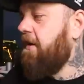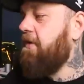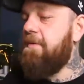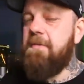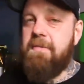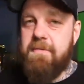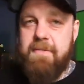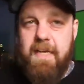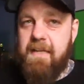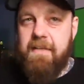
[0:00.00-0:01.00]
Oh,
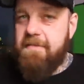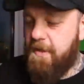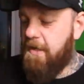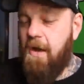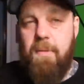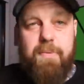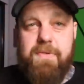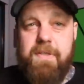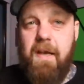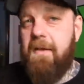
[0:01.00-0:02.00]
Teddy. You can call it
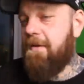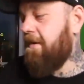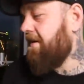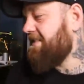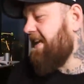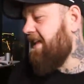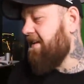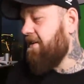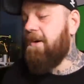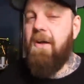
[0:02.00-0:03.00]
BoostGod, you can call it
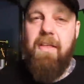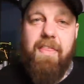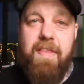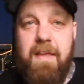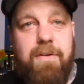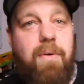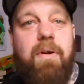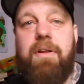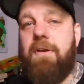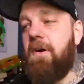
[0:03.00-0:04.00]
Ted, you can call it
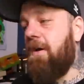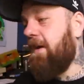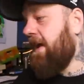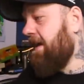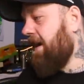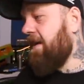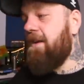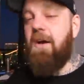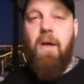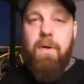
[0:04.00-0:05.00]
Theodore, you can call it AI, you
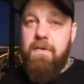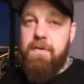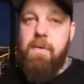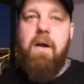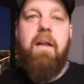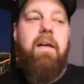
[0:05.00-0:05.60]
can call it whatever you want.